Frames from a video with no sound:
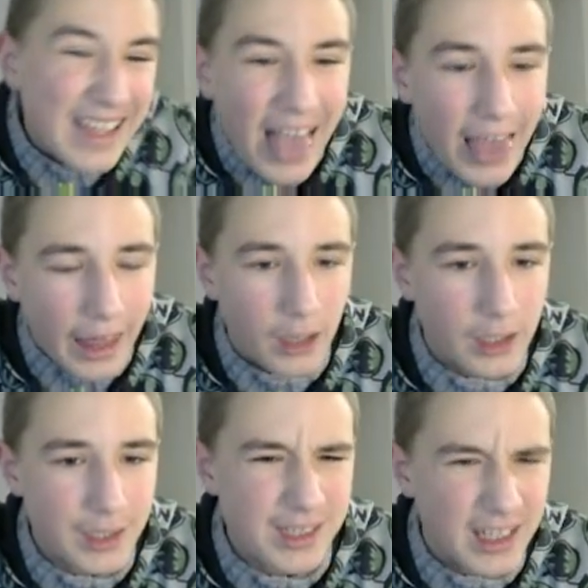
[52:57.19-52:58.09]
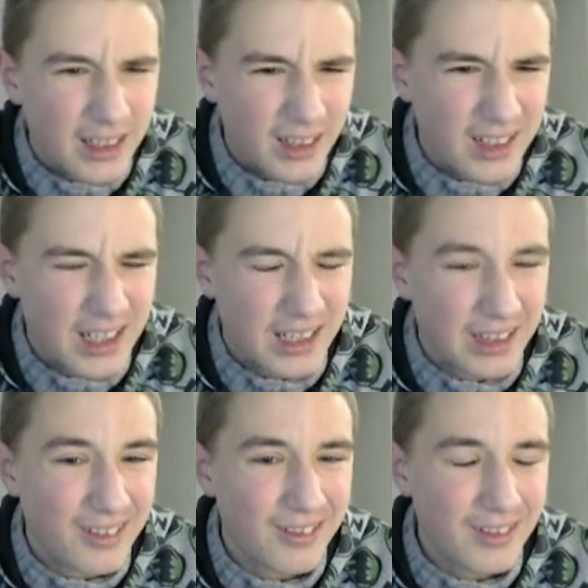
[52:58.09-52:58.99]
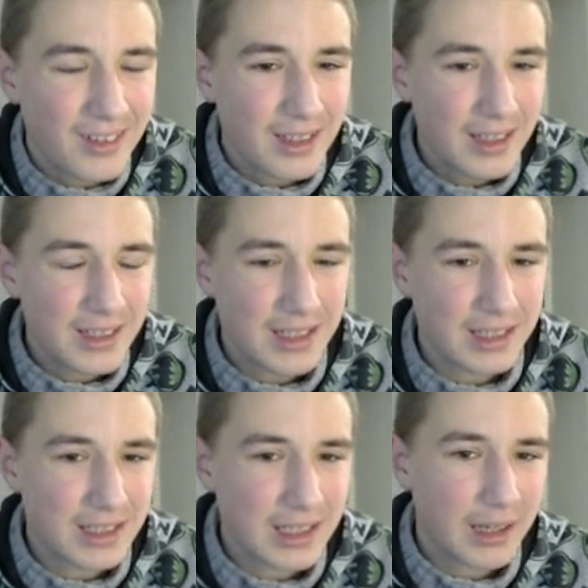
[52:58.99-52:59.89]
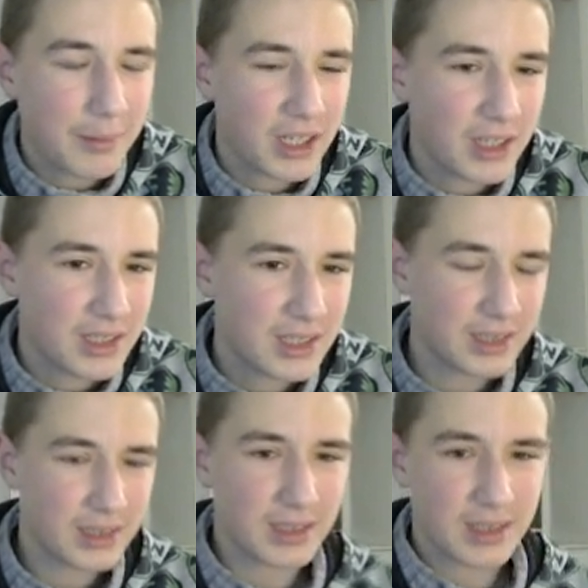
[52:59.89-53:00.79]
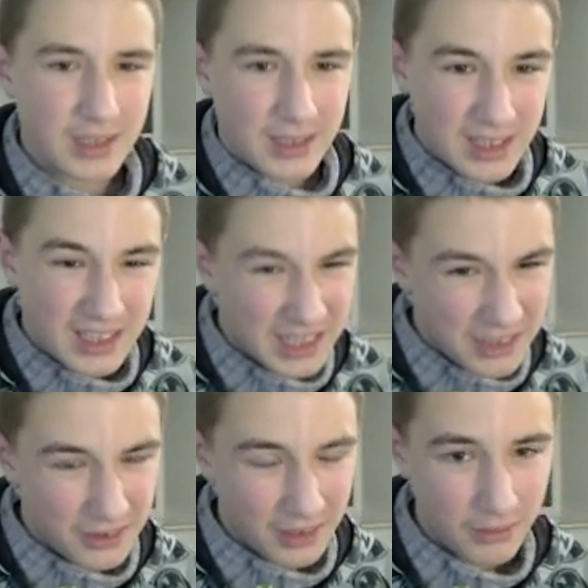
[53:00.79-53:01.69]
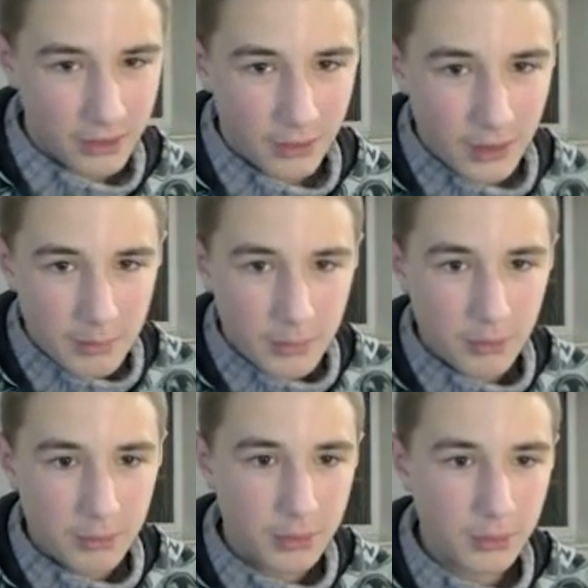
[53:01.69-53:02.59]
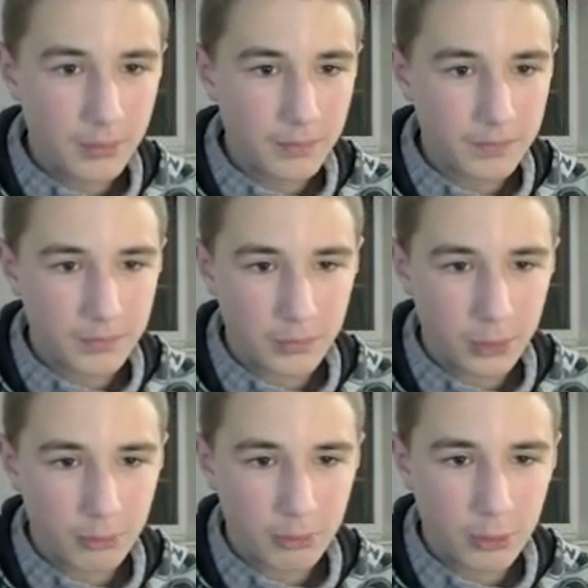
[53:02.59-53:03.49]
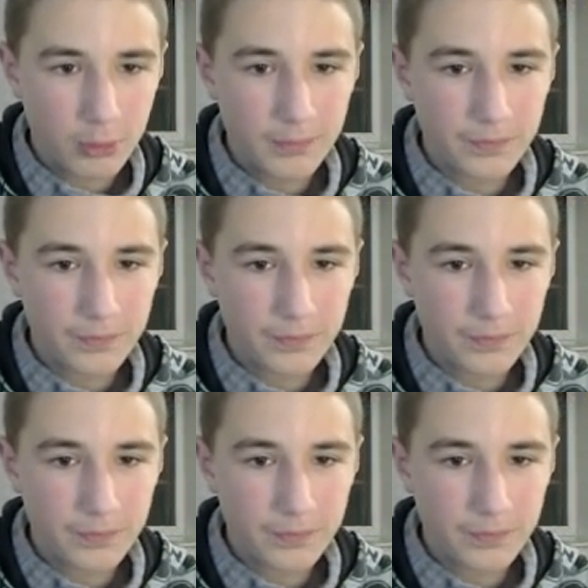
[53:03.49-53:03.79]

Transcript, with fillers: Uh, I think I gotta take though. Take, take. I mean, I think I should have a draw. Boom, boom, boom, boom.